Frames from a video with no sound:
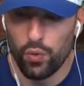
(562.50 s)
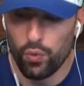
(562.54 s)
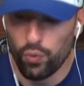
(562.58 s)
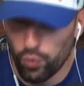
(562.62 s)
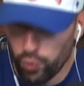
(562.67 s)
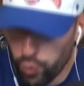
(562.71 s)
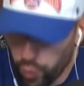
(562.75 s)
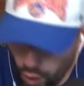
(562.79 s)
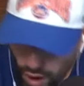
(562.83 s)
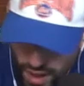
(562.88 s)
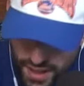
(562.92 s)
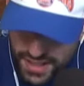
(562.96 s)

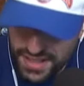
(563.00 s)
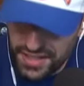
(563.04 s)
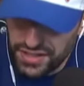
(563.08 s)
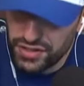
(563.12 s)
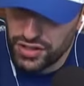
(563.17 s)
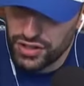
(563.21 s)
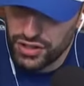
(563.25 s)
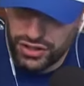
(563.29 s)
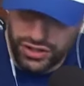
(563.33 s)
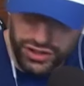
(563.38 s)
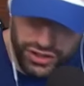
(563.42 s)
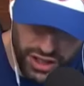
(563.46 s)
What is
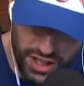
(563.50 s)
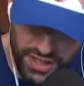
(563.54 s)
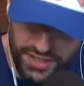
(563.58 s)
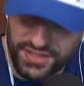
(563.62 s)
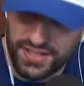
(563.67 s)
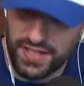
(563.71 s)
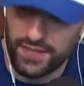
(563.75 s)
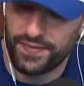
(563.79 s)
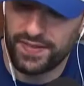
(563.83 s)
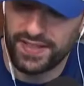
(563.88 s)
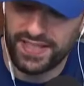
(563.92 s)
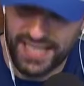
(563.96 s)
the
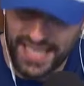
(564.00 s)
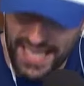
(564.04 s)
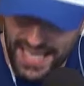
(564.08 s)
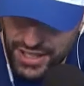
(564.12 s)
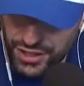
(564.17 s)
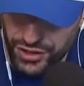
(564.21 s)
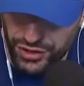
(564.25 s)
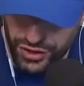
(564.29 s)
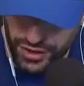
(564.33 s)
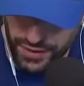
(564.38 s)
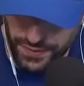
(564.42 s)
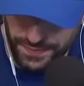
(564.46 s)

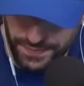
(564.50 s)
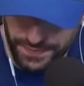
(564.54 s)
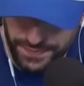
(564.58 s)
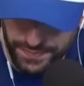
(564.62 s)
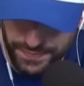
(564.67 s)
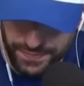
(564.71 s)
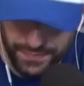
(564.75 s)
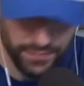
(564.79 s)
justification?